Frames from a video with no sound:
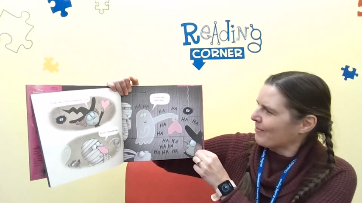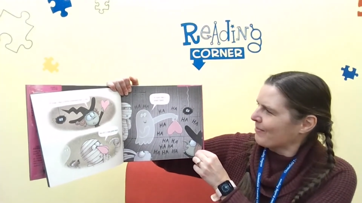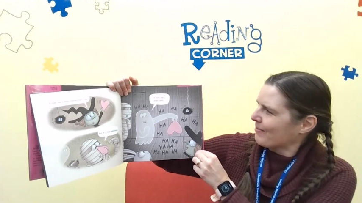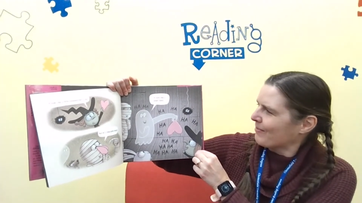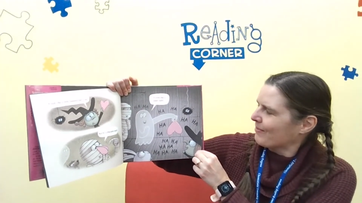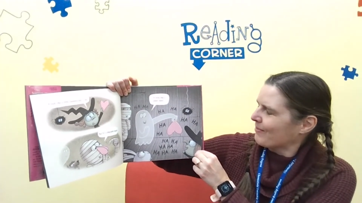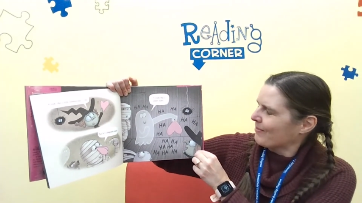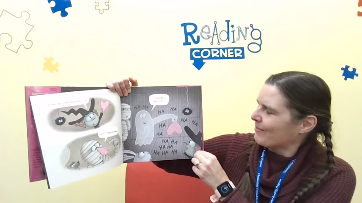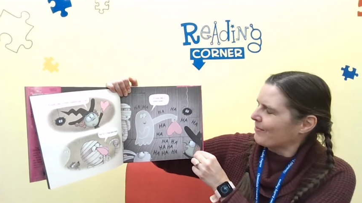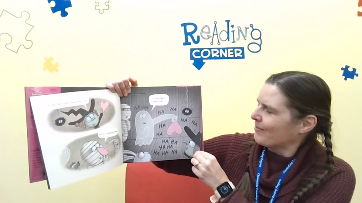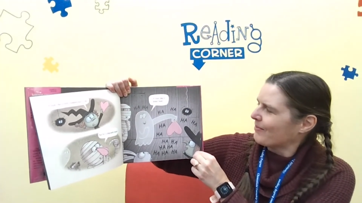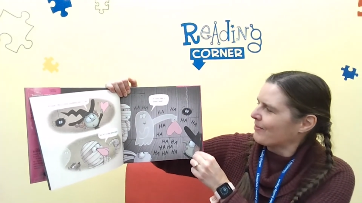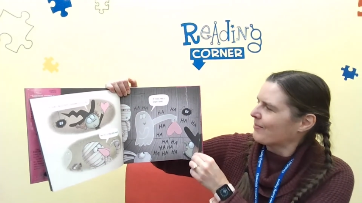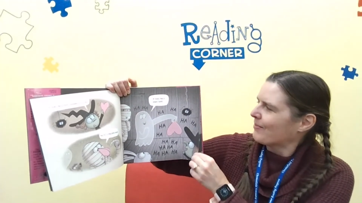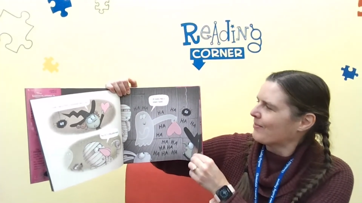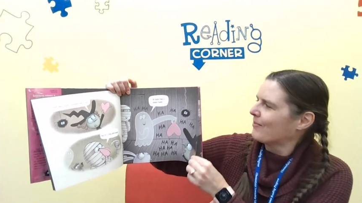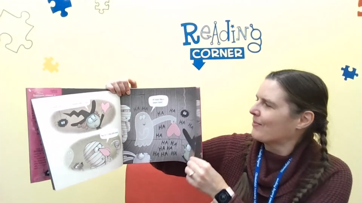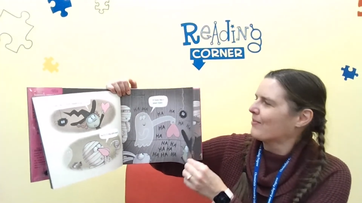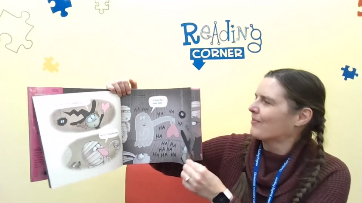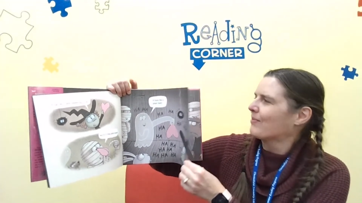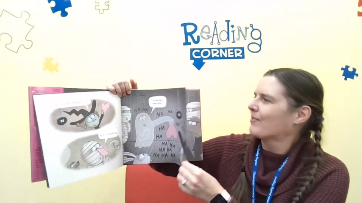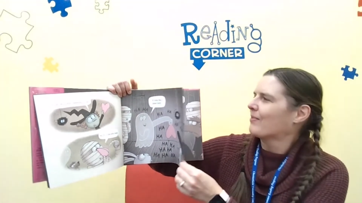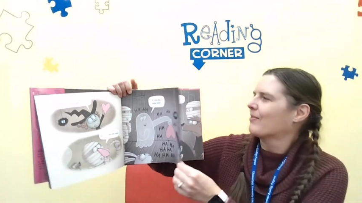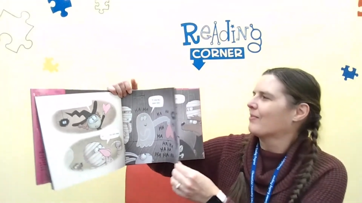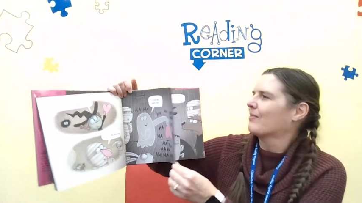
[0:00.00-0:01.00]

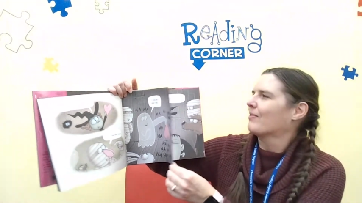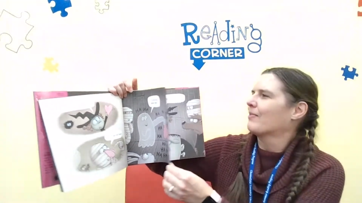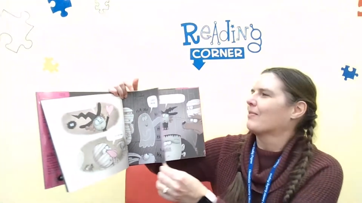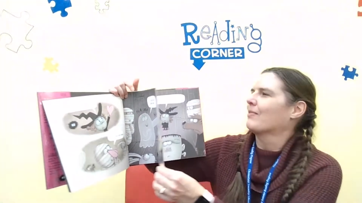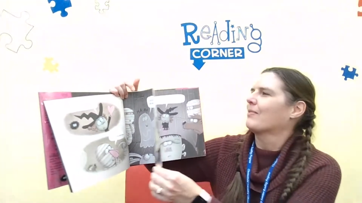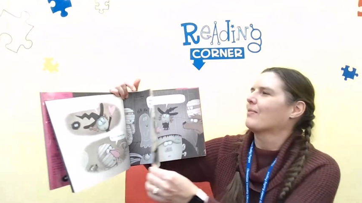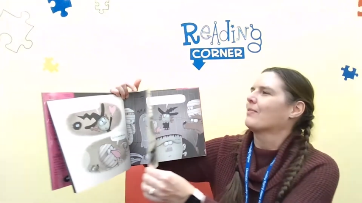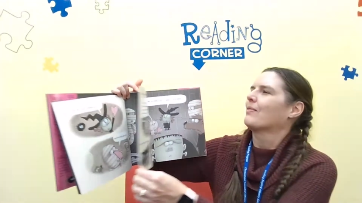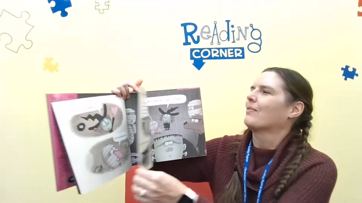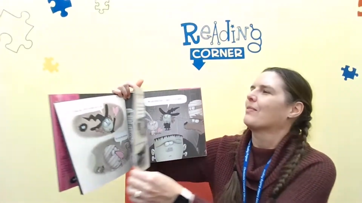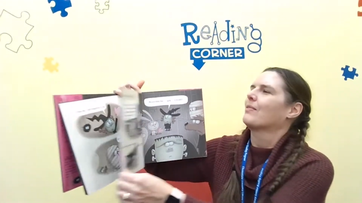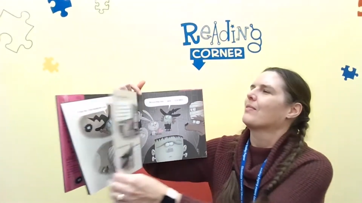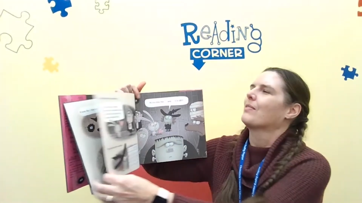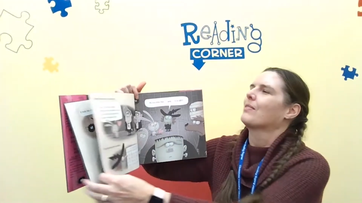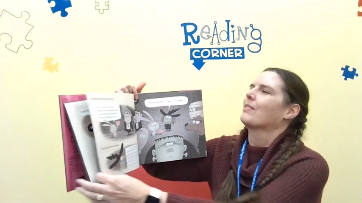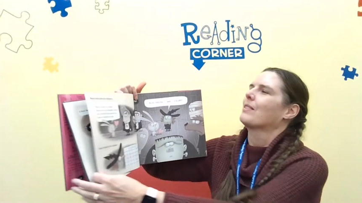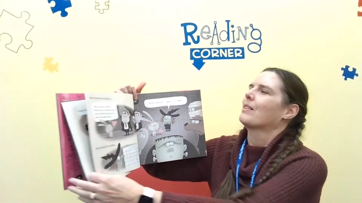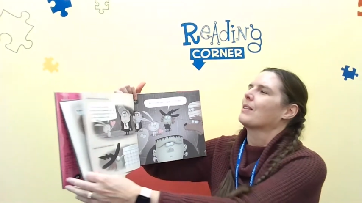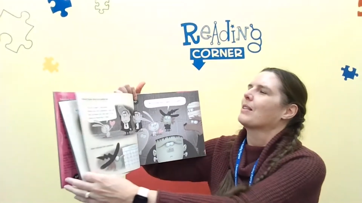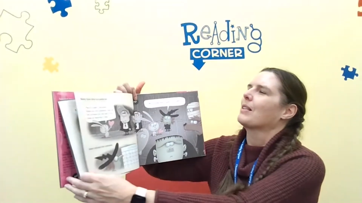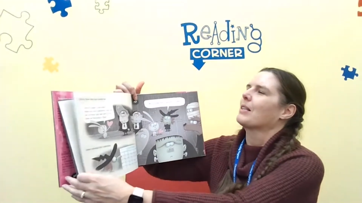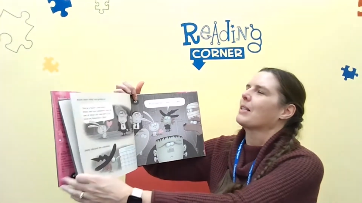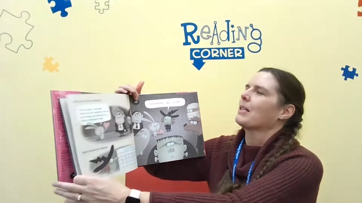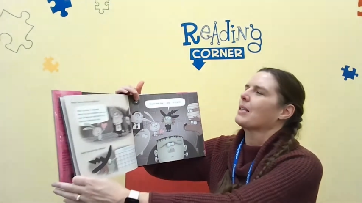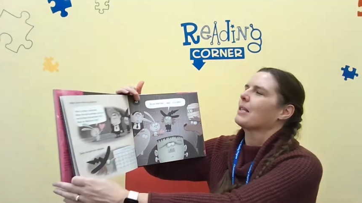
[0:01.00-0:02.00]

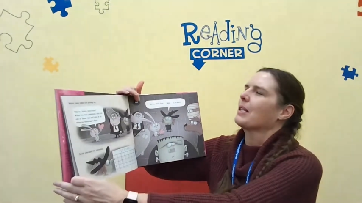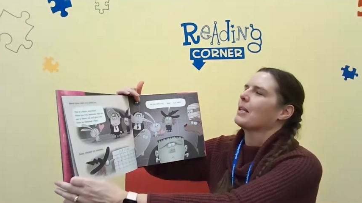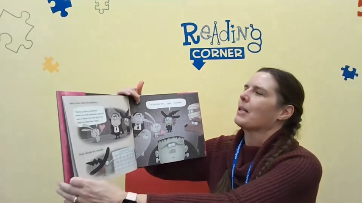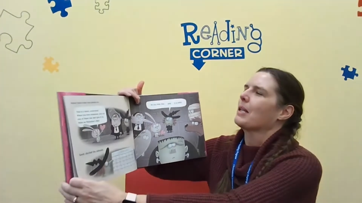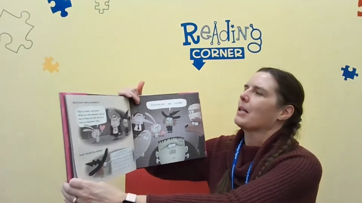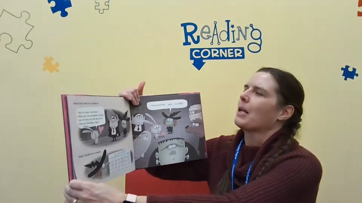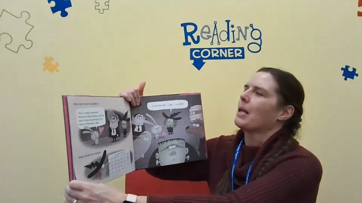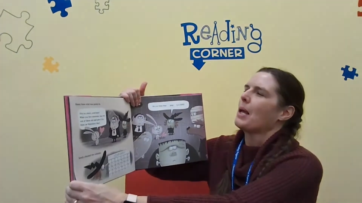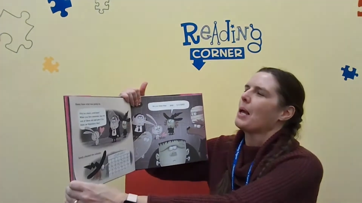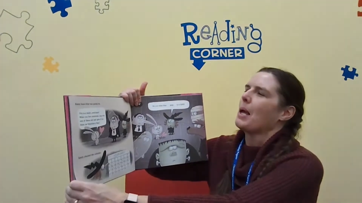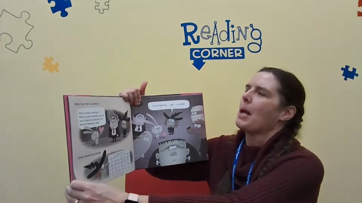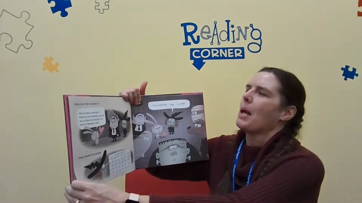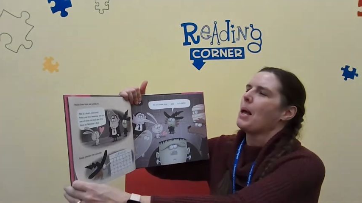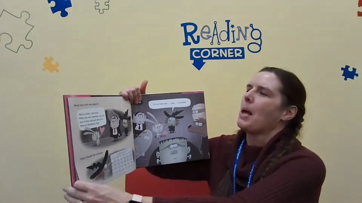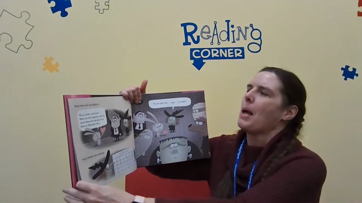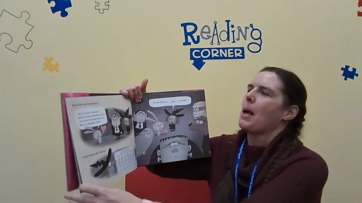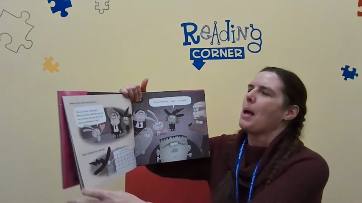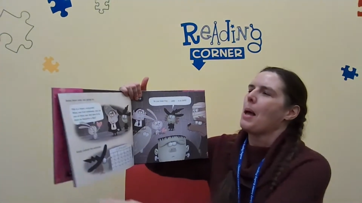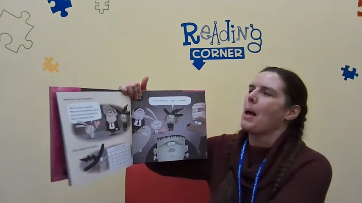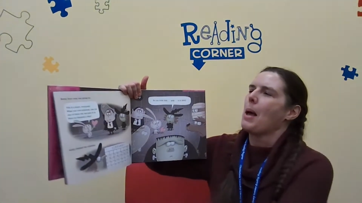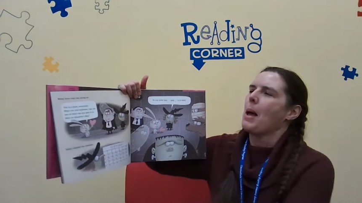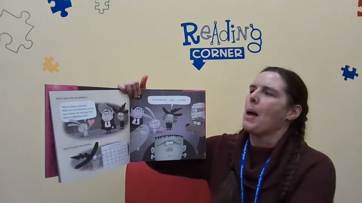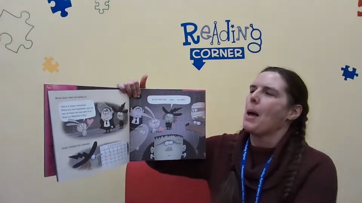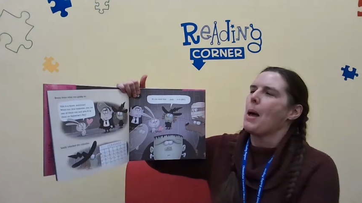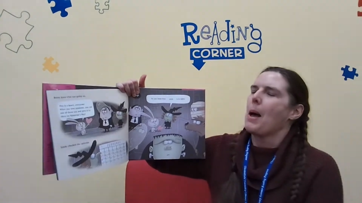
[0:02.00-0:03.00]
Nothing is said.